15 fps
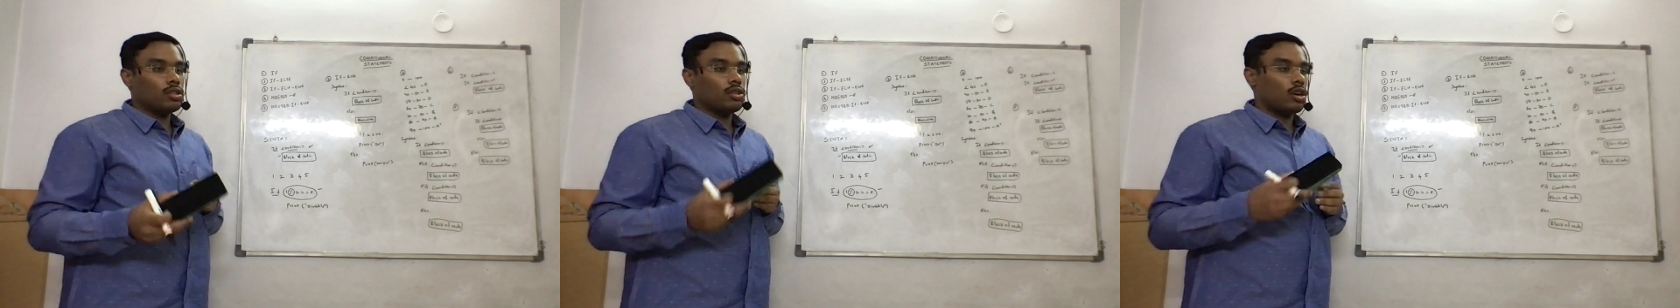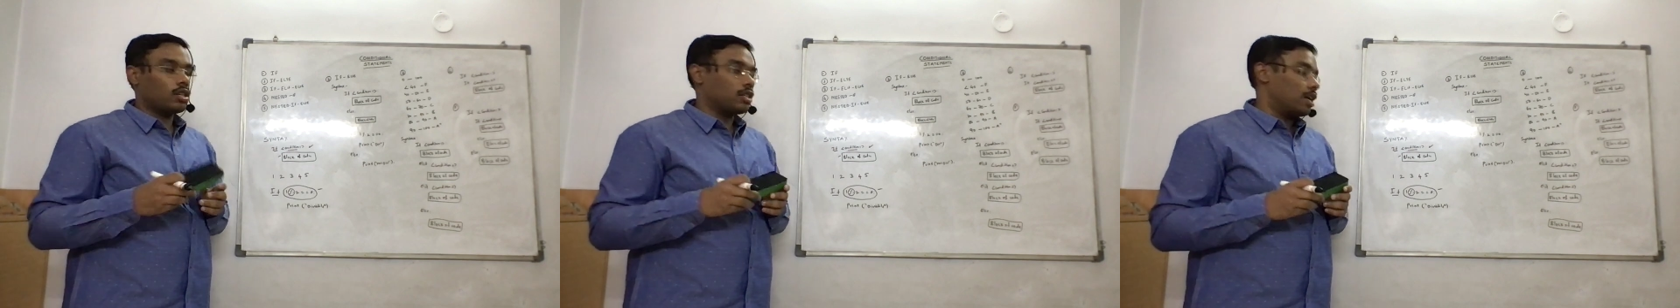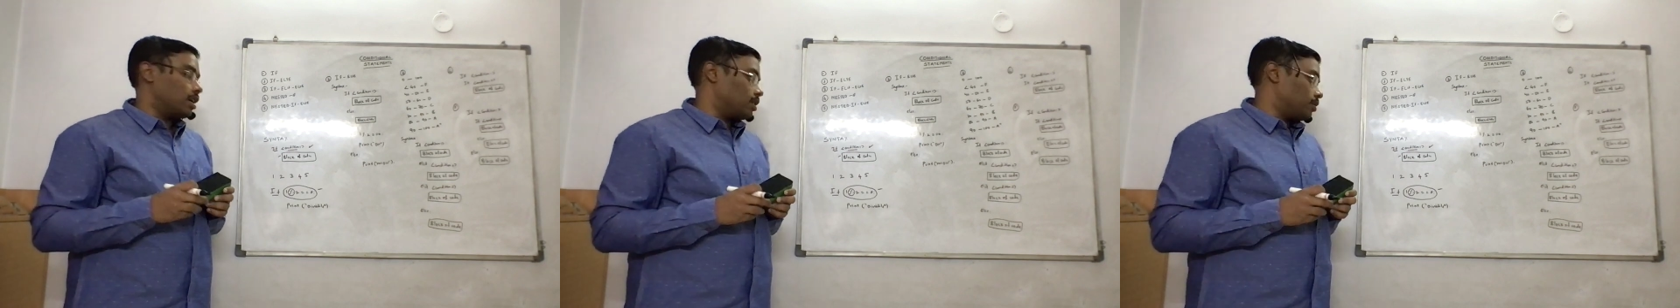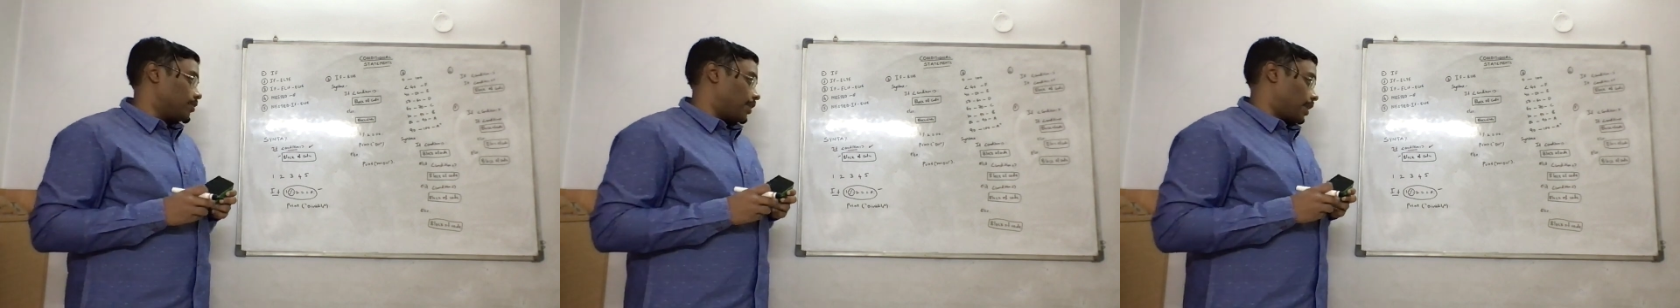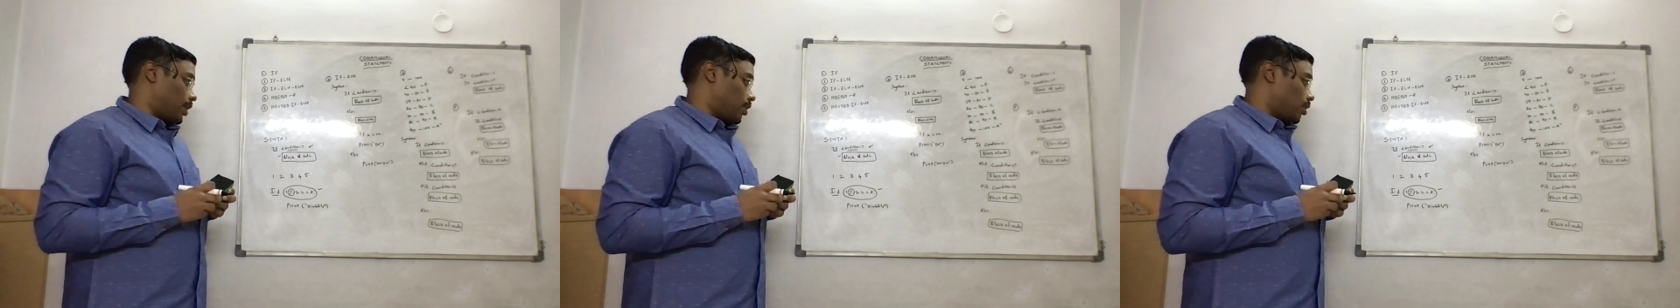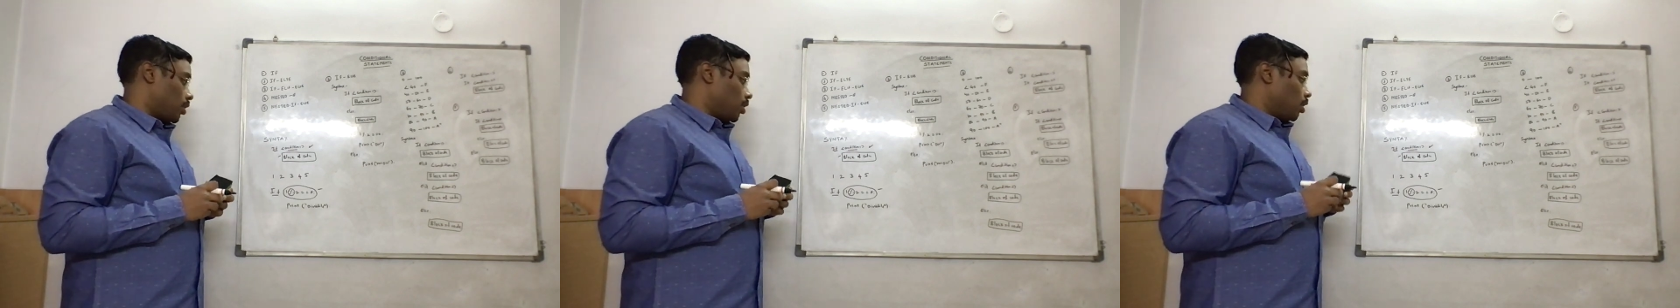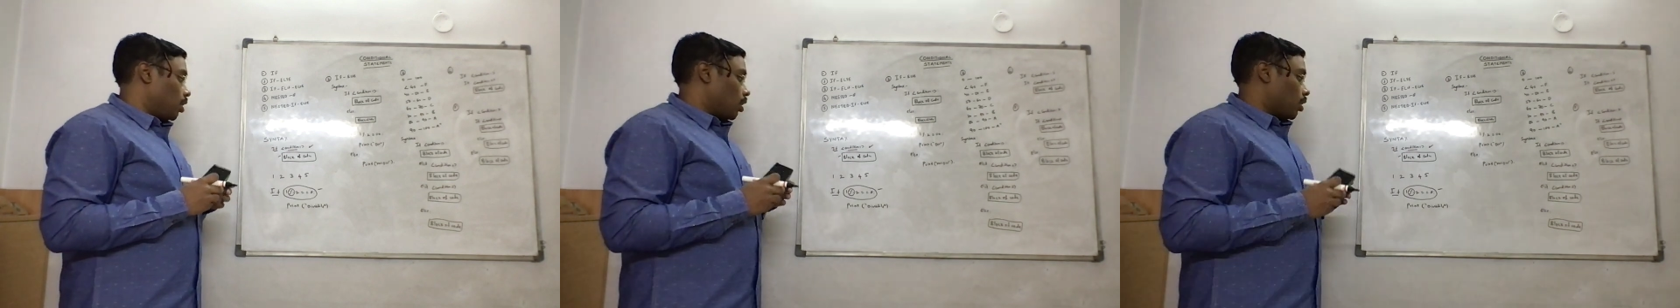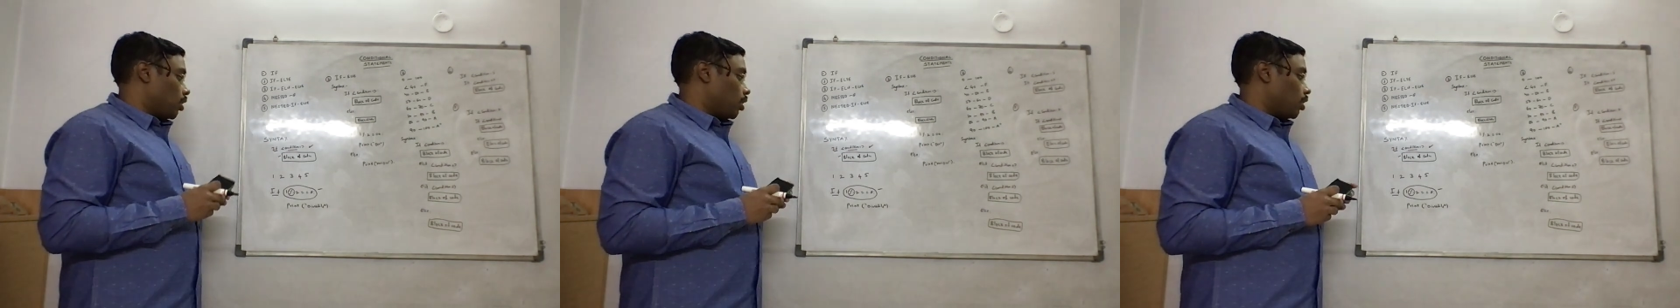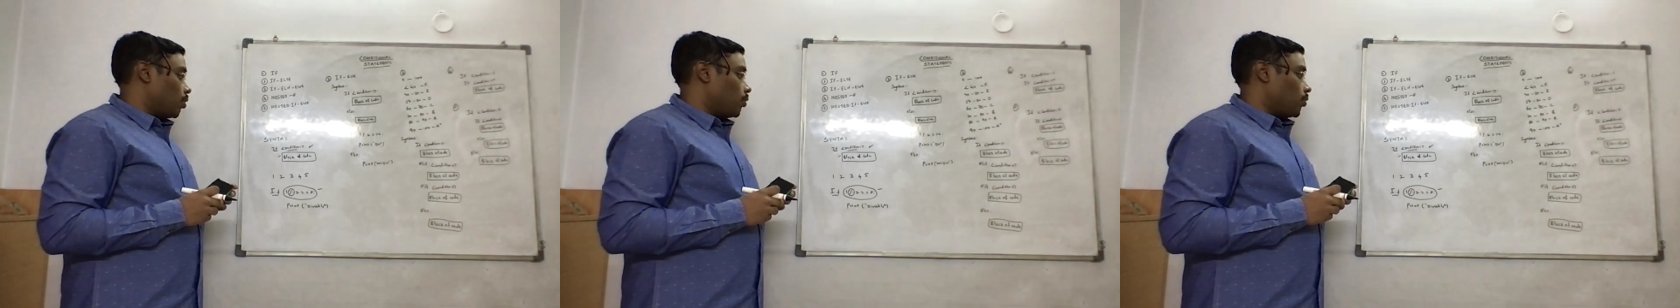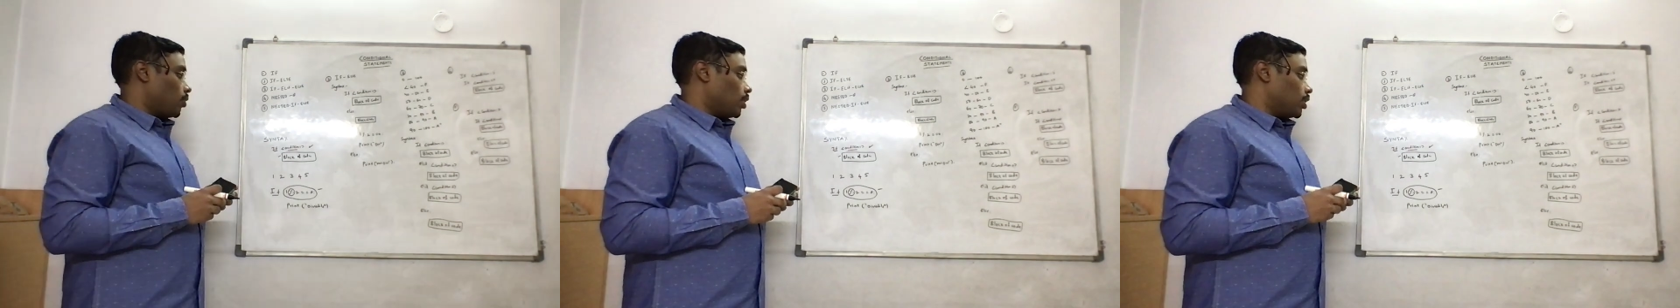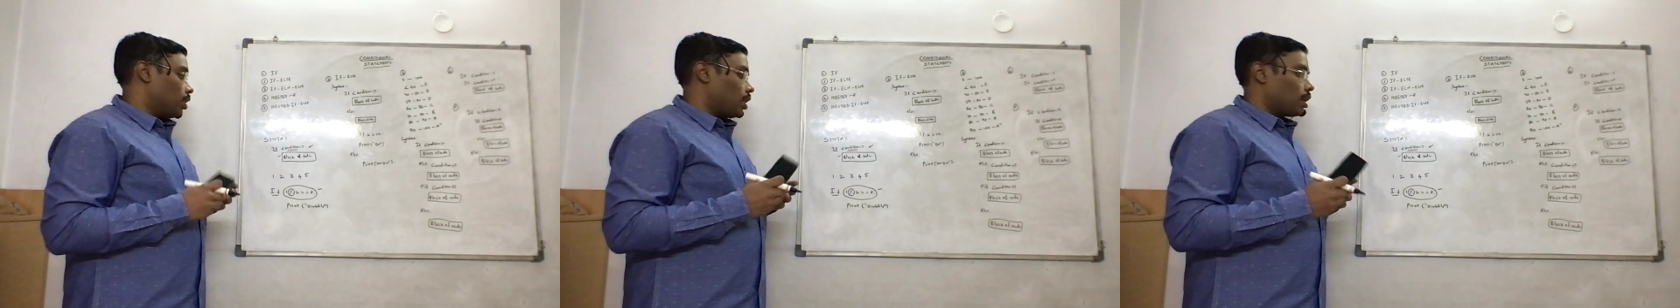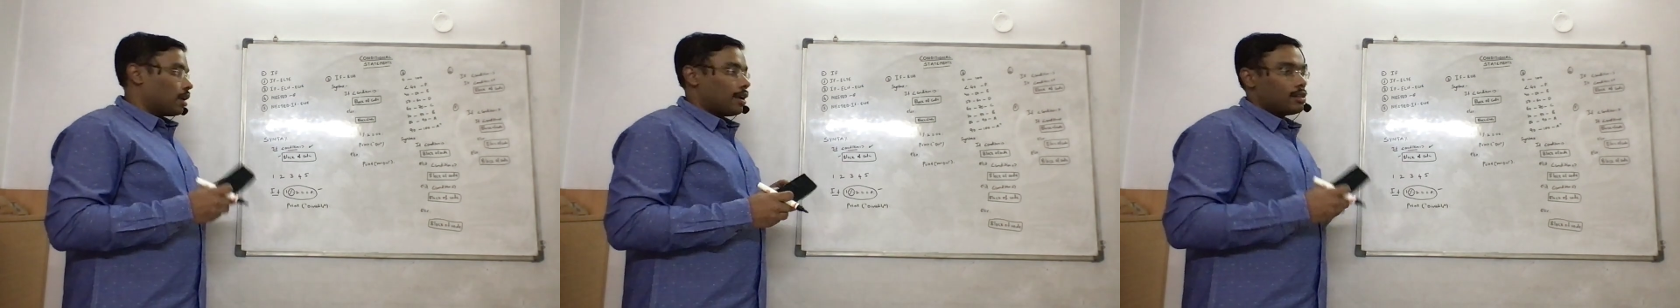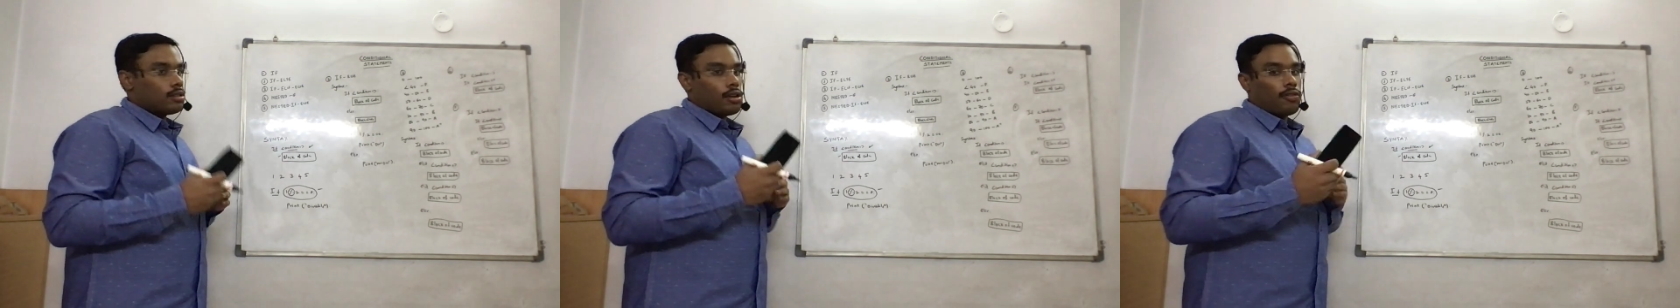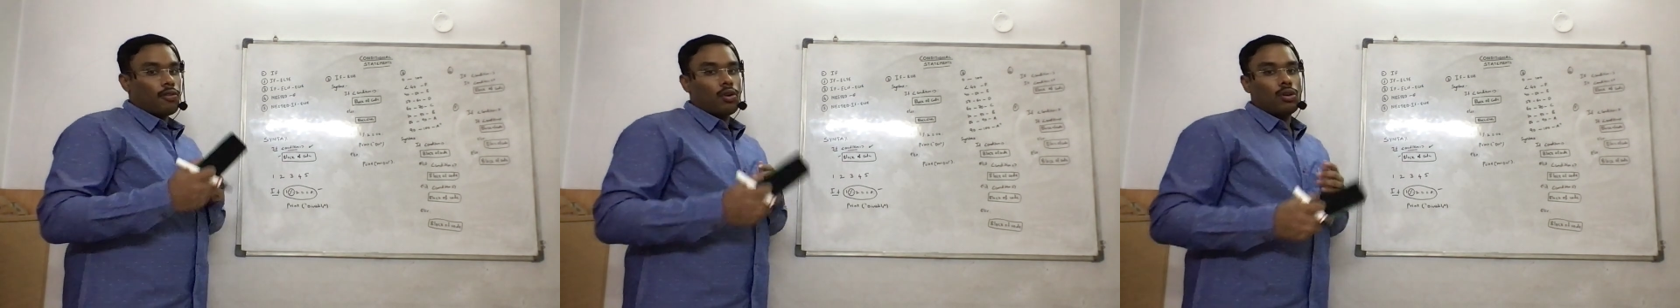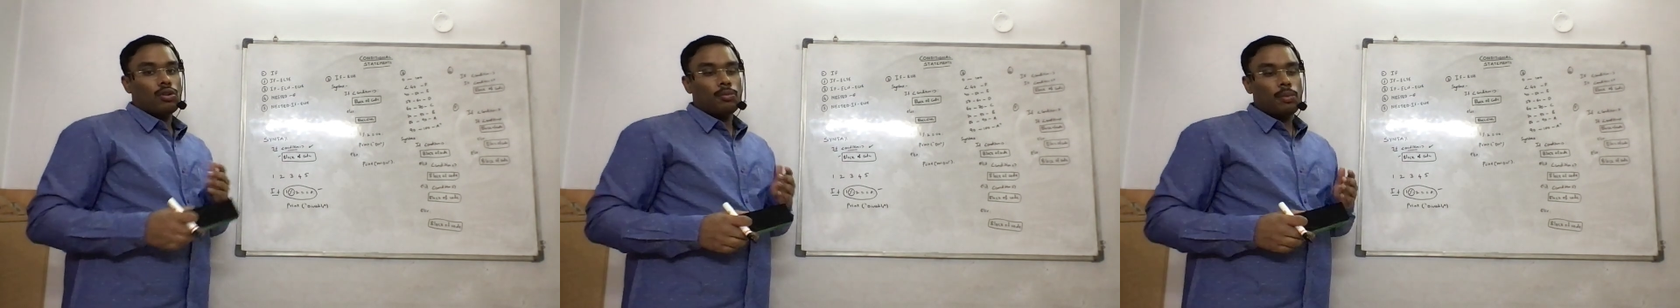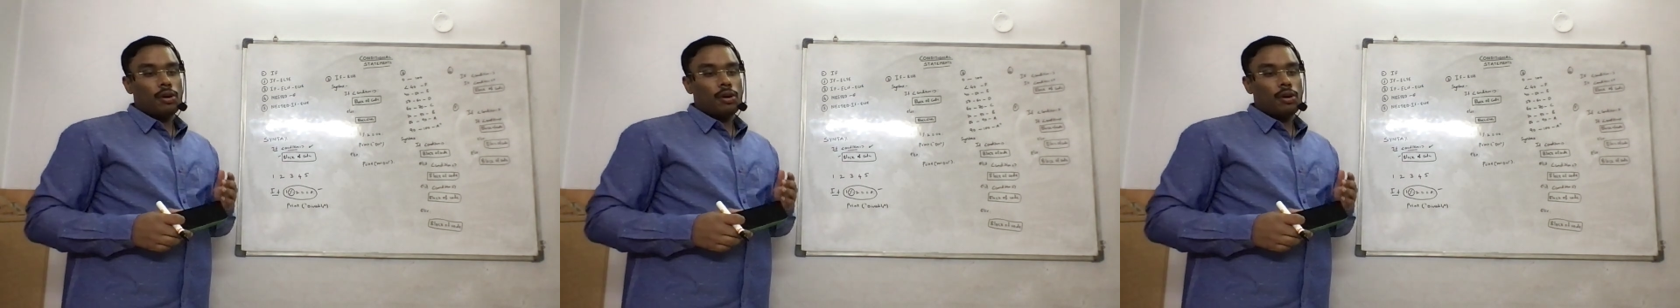not satisfied. Then in that case, I want